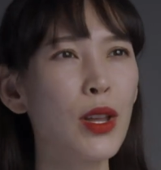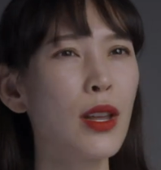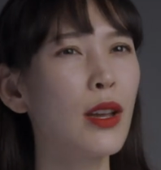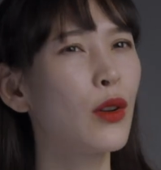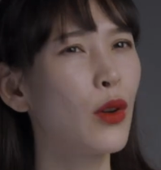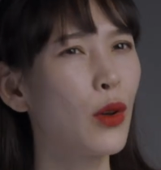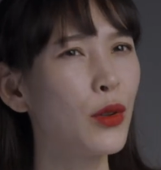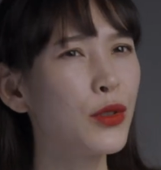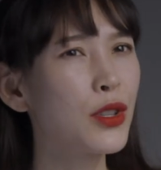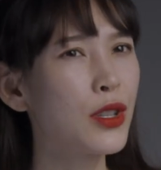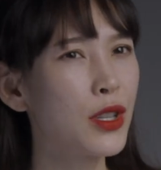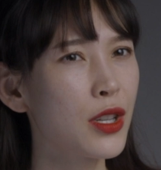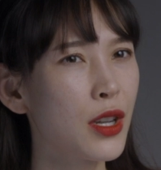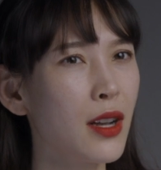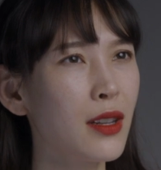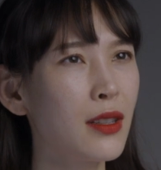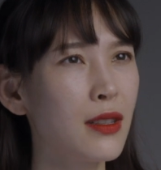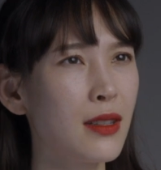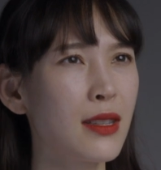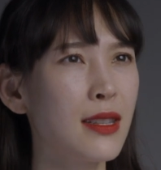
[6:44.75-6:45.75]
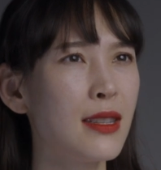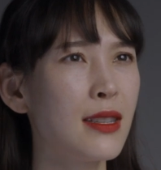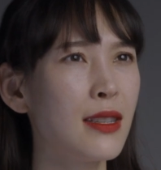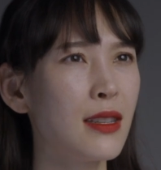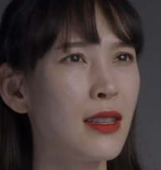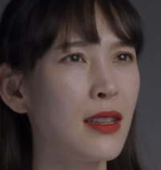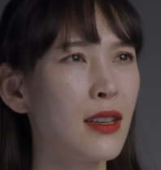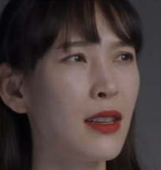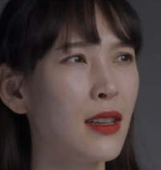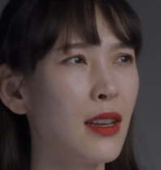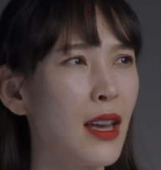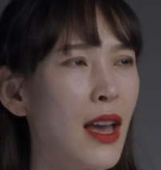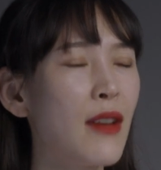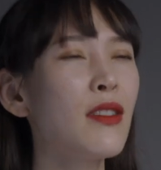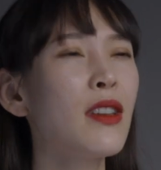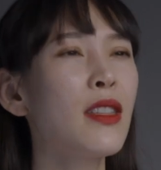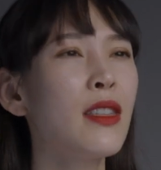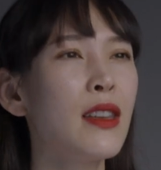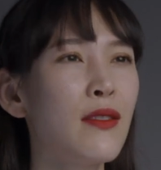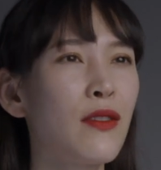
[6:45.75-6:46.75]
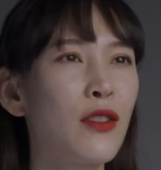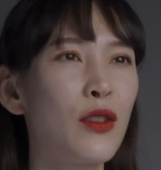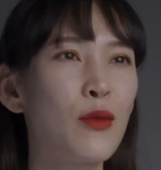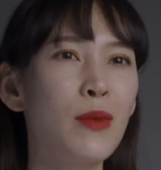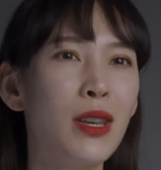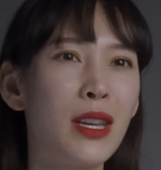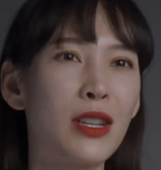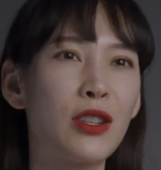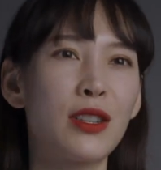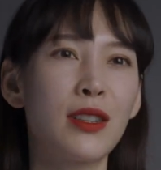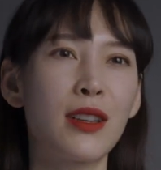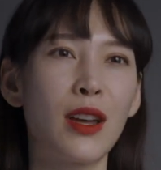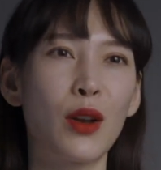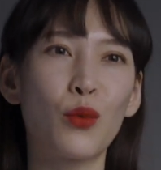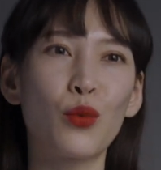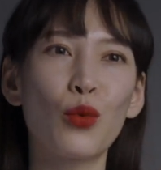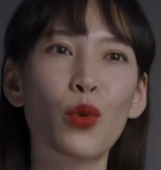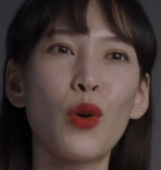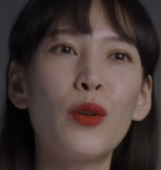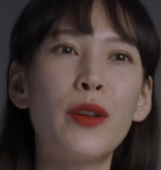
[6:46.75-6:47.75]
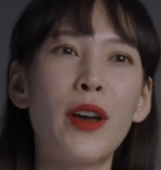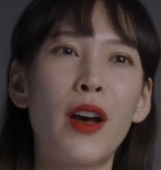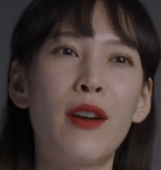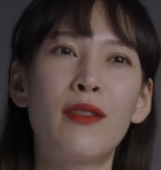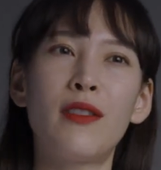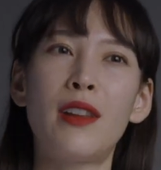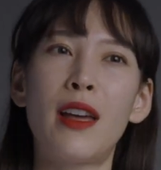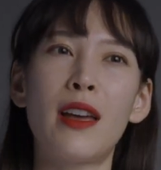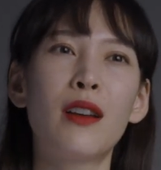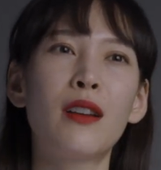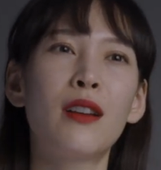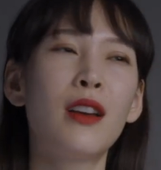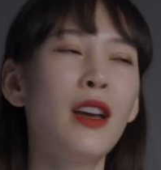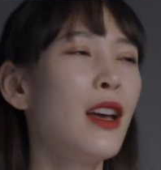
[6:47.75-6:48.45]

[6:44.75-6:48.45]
than culture shocks, because everything for me is just kind of rolled off like